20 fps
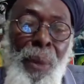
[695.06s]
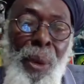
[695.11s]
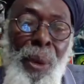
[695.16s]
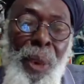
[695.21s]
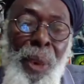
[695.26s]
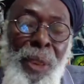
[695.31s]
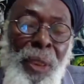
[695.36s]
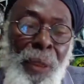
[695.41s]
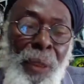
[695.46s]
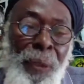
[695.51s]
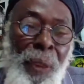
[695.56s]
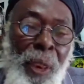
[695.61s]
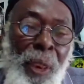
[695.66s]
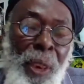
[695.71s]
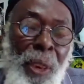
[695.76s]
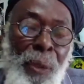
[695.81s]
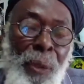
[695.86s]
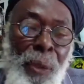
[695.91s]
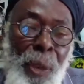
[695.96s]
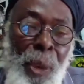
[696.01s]
Now
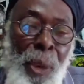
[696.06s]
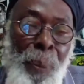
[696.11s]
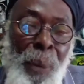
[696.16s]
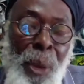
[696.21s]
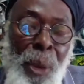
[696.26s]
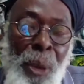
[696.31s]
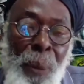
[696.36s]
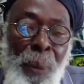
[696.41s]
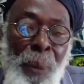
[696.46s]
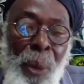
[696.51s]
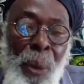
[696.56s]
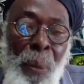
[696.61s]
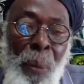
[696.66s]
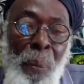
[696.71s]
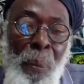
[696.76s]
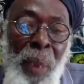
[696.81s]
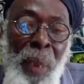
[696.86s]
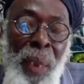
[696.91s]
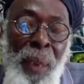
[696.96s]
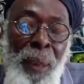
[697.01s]
Rastafari you know, become no
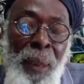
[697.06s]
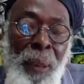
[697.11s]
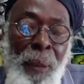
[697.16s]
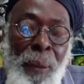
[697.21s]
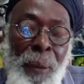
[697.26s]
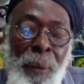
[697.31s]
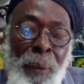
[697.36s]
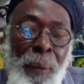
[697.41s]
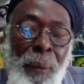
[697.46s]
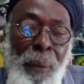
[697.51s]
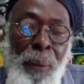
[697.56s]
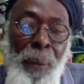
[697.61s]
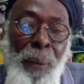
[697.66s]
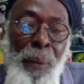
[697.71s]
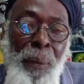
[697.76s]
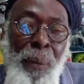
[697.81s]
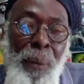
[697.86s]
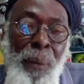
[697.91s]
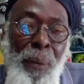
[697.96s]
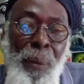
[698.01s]
men, you know.
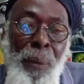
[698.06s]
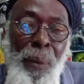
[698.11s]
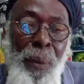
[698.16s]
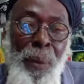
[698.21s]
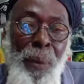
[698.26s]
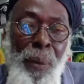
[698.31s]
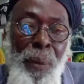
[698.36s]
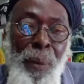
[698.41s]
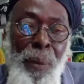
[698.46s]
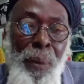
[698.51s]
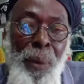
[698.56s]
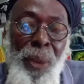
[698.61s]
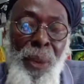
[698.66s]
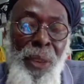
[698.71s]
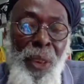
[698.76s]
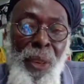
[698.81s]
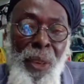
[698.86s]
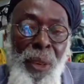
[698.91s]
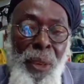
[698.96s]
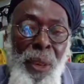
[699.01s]

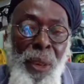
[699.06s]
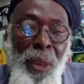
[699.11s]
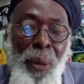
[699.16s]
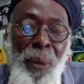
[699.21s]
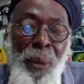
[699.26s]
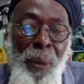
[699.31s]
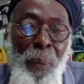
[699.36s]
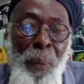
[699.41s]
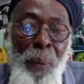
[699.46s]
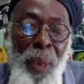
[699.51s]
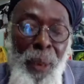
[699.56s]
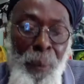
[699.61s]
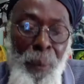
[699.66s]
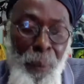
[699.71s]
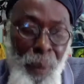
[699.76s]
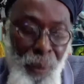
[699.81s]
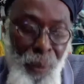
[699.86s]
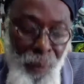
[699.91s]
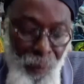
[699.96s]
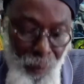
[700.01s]
Rasta no deal with men
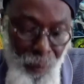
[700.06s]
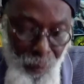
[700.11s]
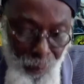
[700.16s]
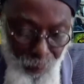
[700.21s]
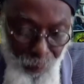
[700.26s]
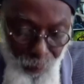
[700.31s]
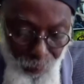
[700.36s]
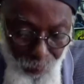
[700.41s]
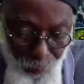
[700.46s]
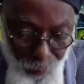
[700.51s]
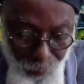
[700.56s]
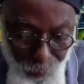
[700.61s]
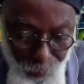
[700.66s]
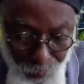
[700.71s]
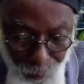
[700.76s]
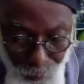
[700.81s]
business.